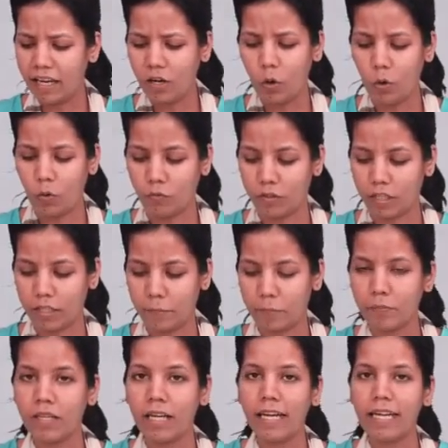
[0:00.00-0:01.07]
and ovary.
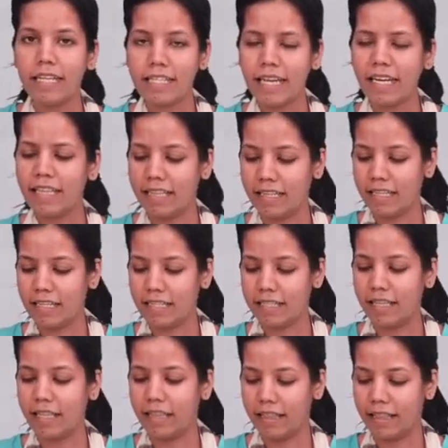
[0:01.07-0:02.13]
Inside
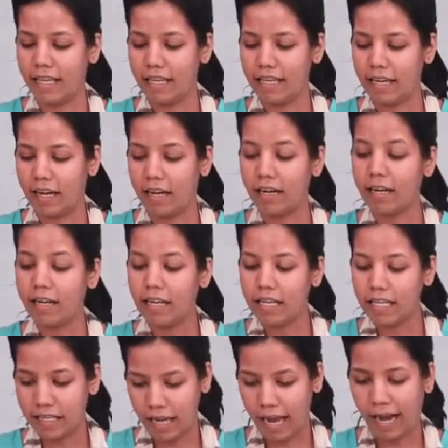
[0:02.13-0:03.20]
this, there are
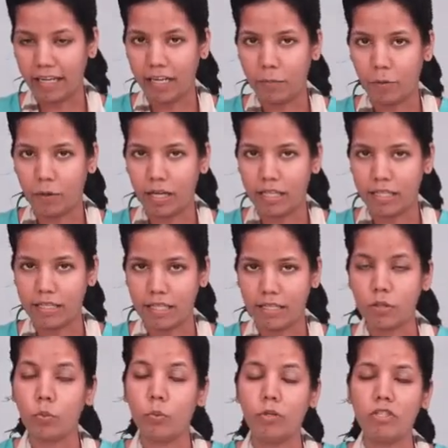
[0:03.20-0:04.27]
antipodal
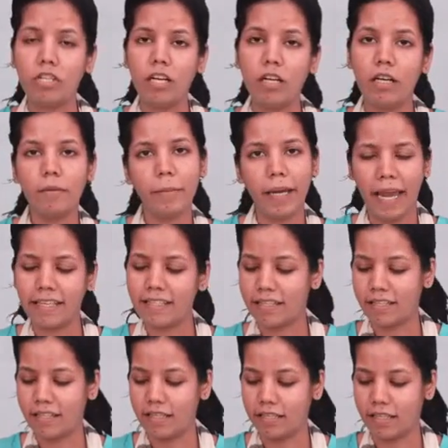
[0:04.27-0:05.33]
cells, which are
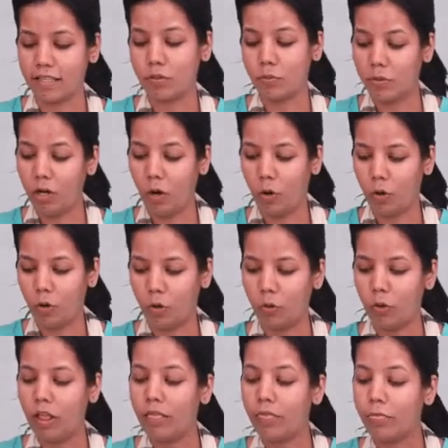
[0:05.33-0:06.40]
accessory cells, we all know.
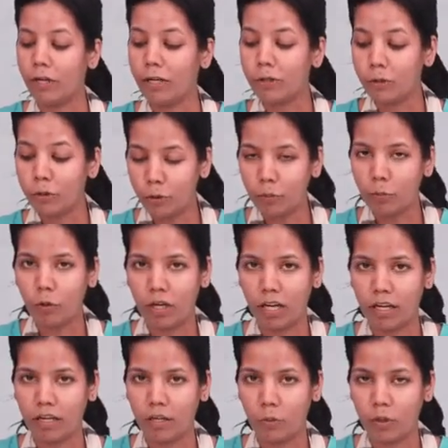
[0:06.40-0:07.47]
The two
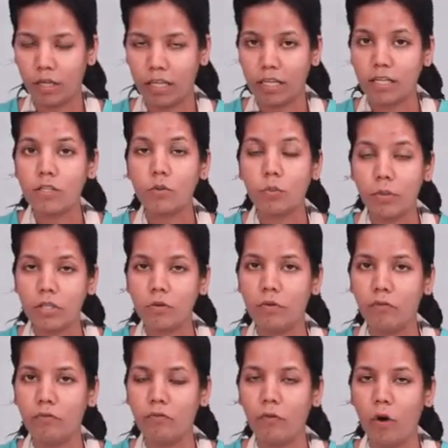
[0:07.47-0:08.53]
polar nucleus, which
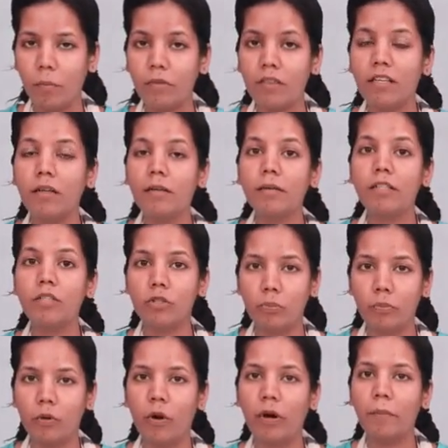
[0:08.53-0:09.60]
will form the
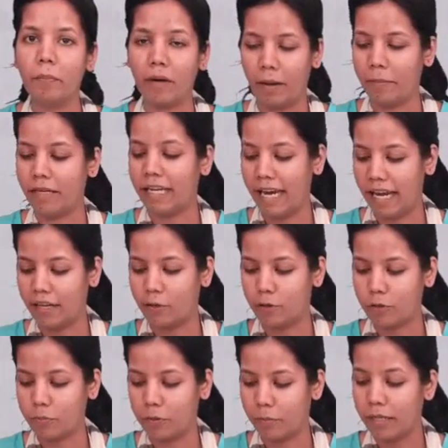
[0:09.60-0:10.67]
triploid primary
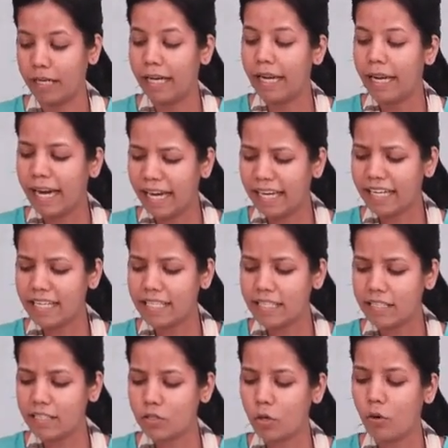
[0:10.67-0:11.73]
endosperm. It
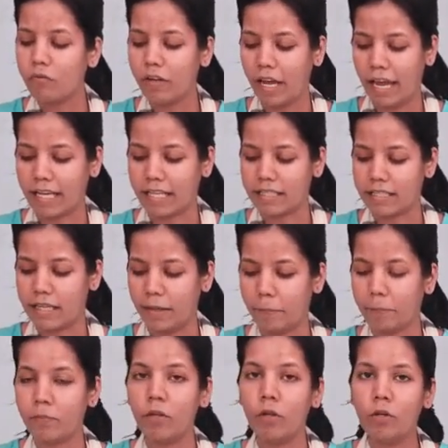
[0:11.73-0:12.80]
consists of egg cell.
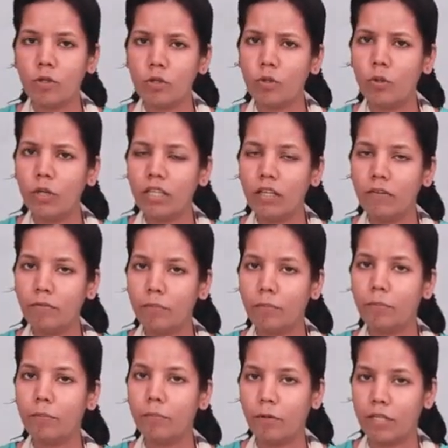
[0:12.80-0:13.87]
So during the
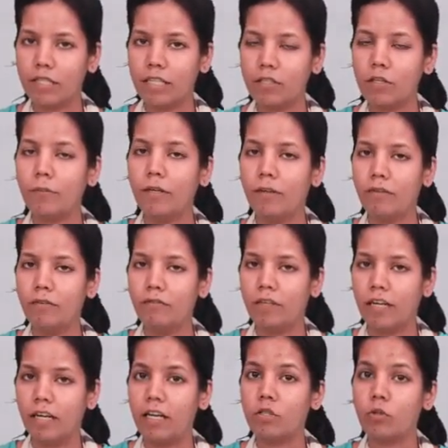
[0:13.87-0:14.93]
process of double
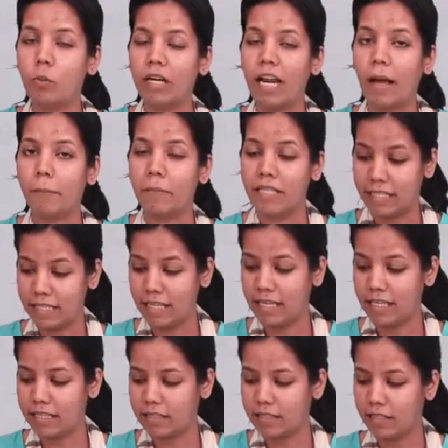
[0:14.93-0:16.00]
fertilization, what happens
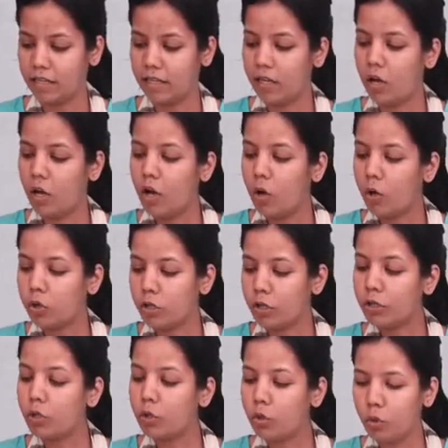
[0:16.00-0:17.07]
is
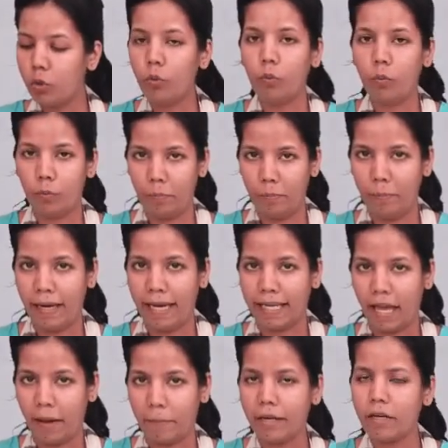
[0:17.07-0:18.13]
the two male
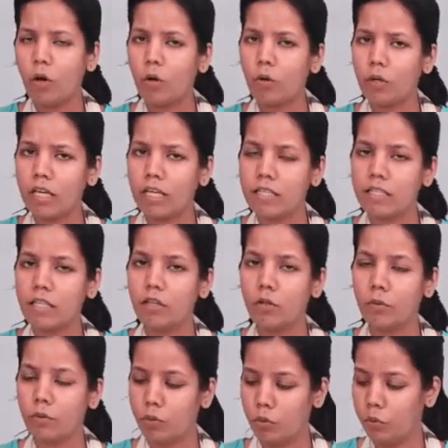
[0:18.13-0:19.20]
gamete or you can say
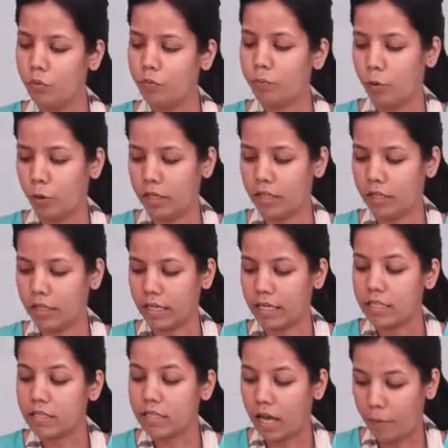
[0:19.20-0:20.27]
the two pollen
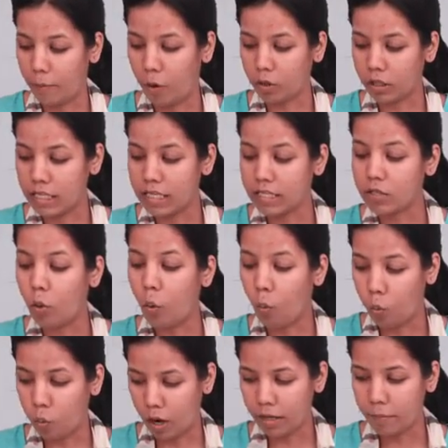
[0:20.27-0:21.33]
grains. Among this,
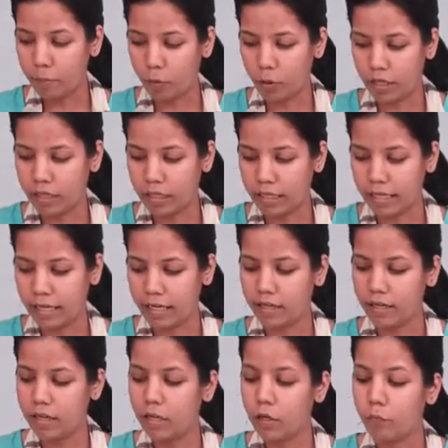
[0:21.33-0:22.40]
one pollen
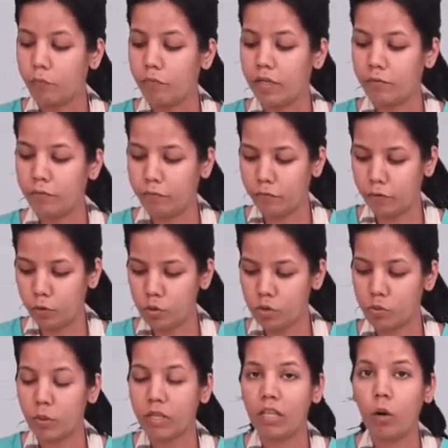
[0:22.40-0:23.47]
grain will
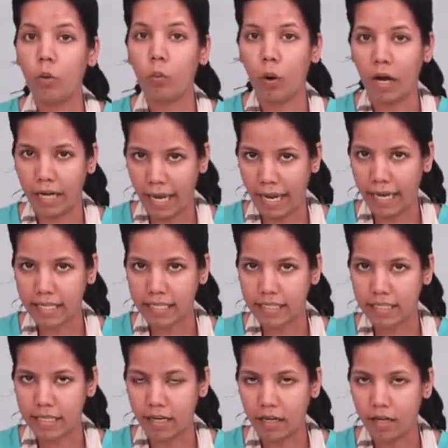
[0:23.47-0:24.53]
fuse with the one egg
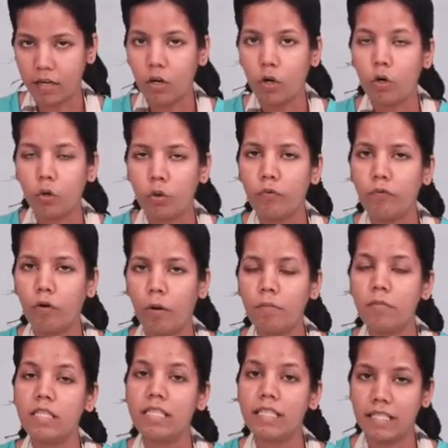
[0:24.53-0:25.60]
cell to
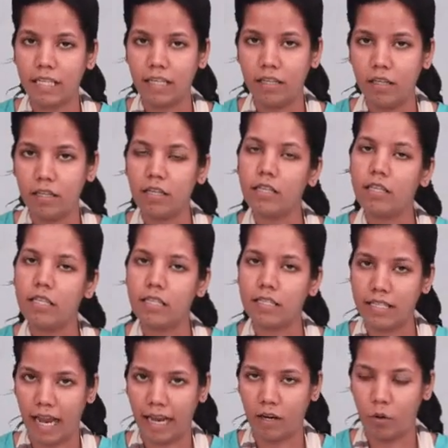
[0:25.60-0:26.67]
form seed
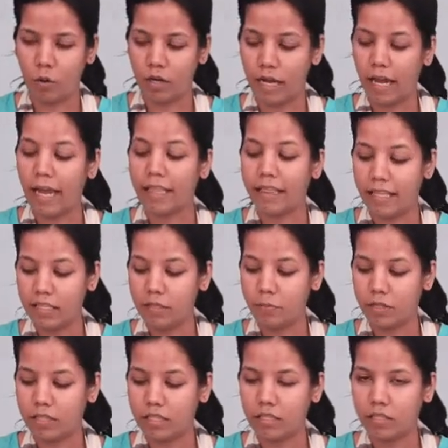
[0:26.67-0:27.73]
zygote and this
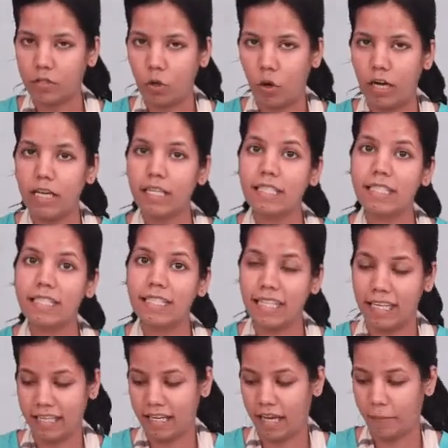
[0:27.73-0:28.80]
process is called as
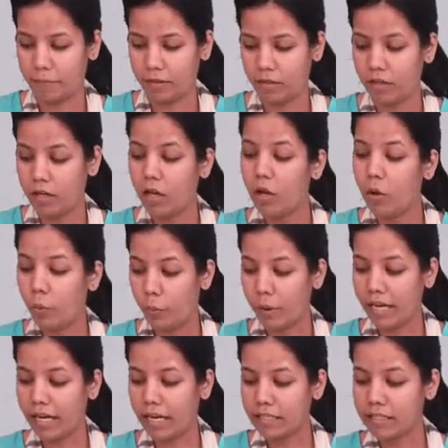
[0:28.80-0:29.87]
syngamia
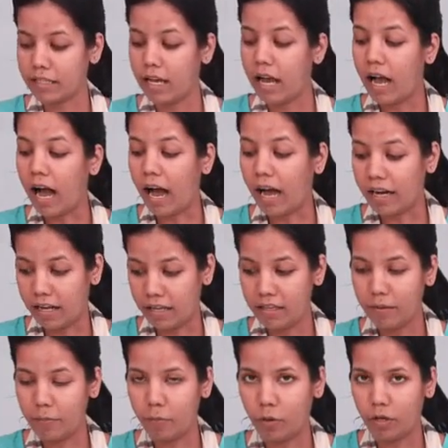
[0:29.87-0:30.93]
whereas
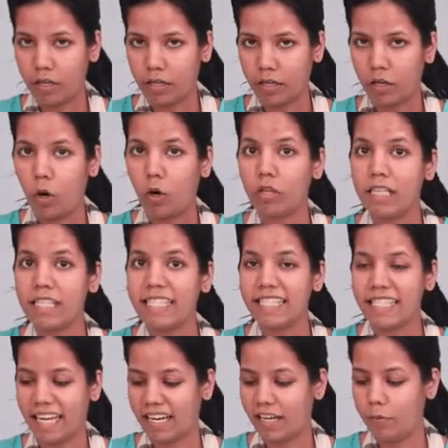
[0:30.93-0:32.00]
another pollen grain or the
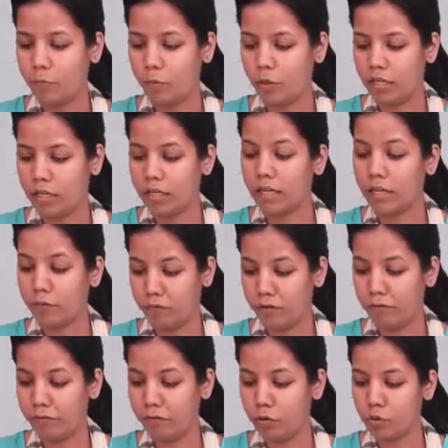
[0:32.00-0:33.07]
second pollen grain
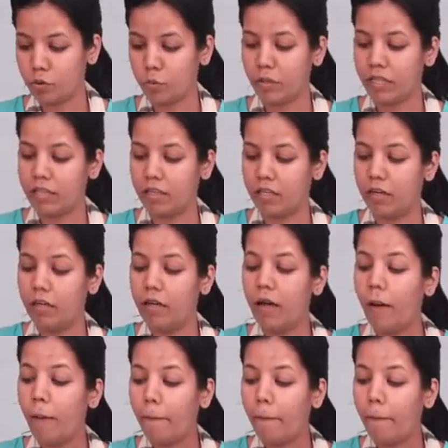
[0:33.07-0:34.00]
will fuse with the